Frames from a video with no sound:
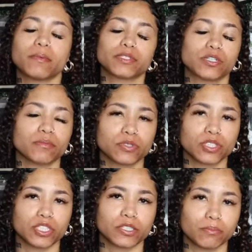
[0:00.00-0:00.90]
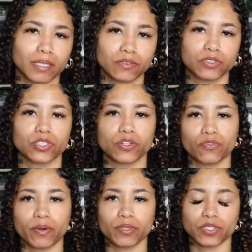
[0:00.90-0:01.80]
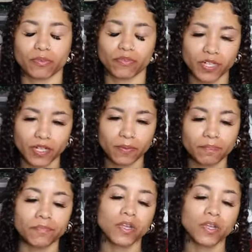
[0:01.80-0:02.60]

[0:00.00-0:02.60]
Make turn post because your bell on so you notify when I drop a video.